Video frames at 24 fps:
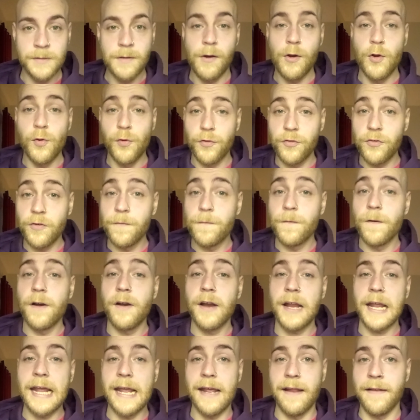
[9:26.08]
Lucifer
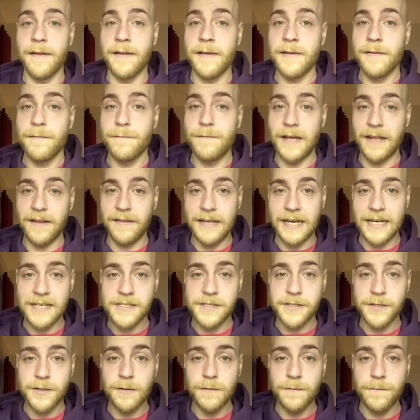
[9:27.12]
in
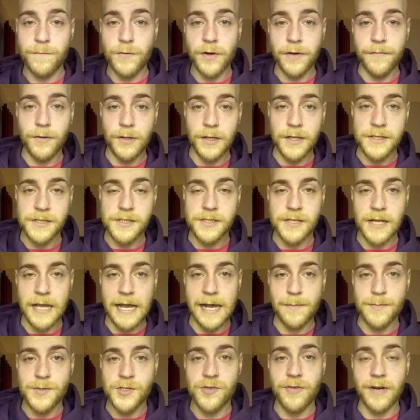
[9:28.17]
fantastical, frivolous,
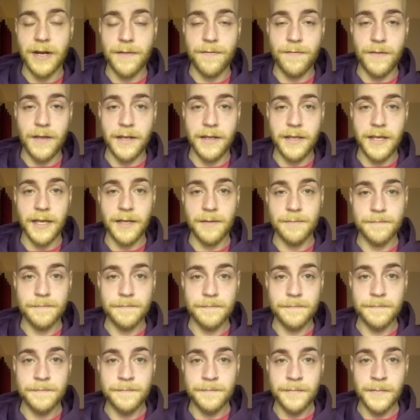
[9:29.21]
abstract thinking.
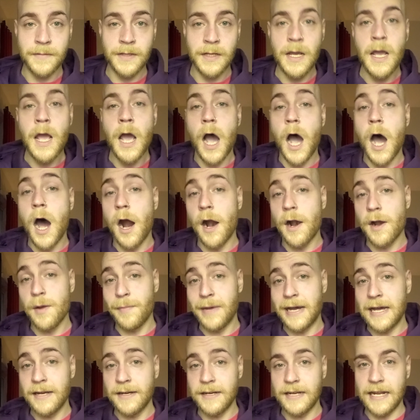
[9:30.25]

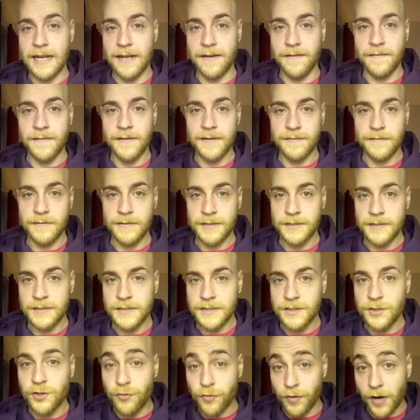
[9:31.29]
Ahriman in
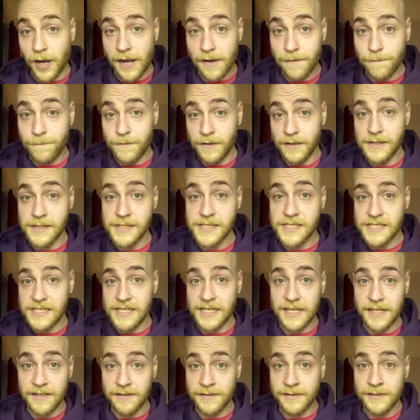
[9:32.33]
dry
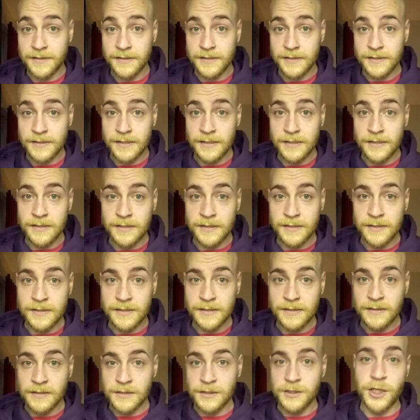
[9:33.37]
Philistine.
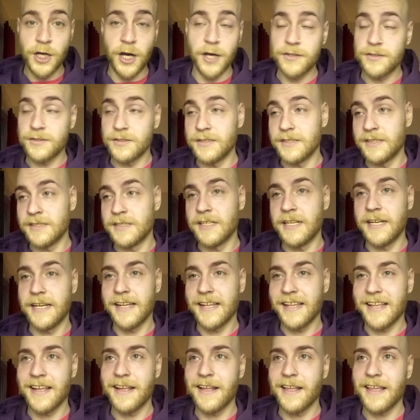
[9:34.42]

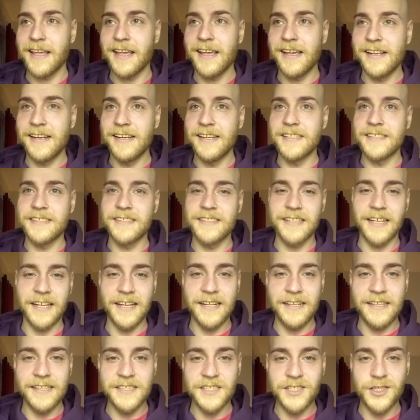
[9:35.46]

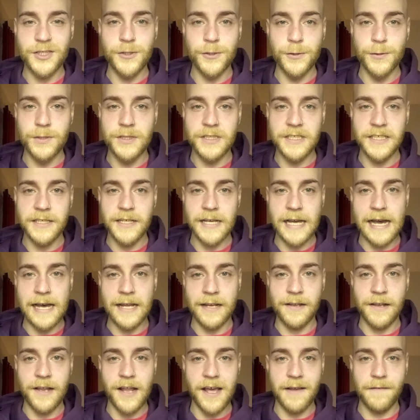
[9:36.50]
It is duty
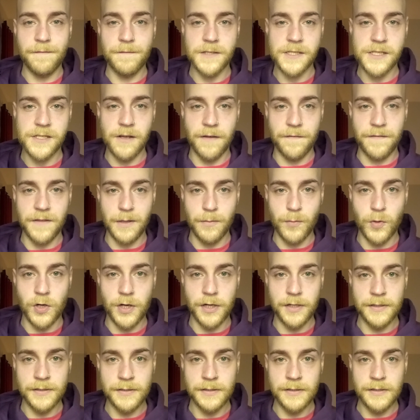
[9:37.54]
and life is nothing
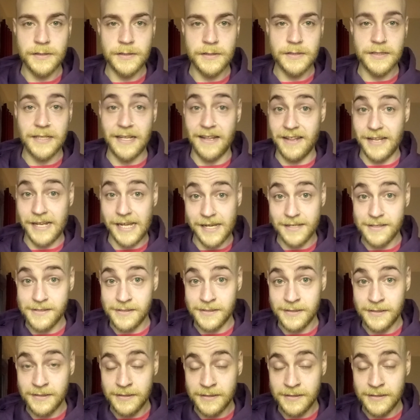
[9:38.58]
more than that.